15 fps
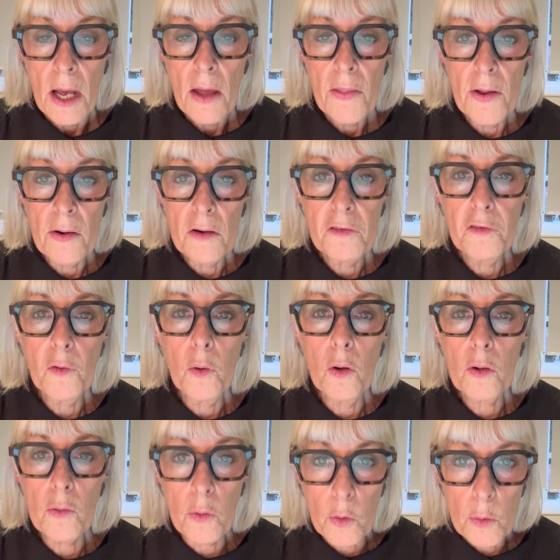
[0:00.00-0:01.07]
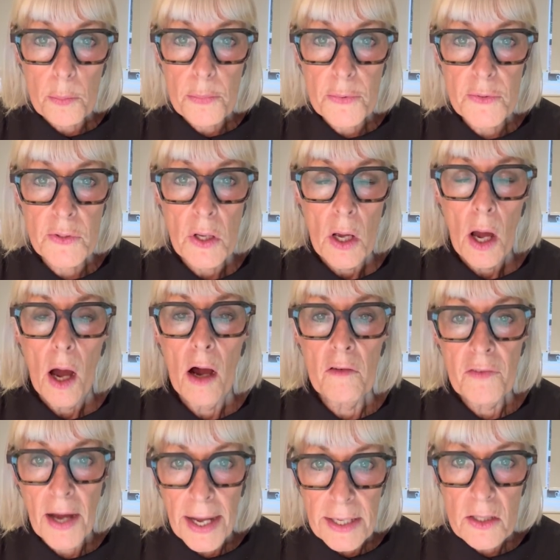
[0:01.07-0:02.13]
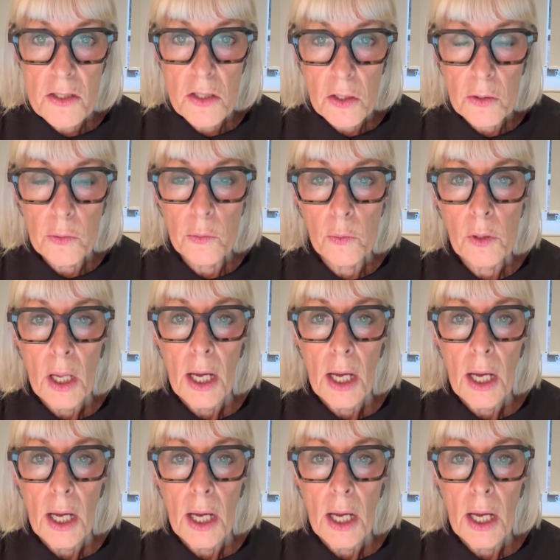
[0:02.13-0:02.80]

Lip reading: There are 4 groups of axial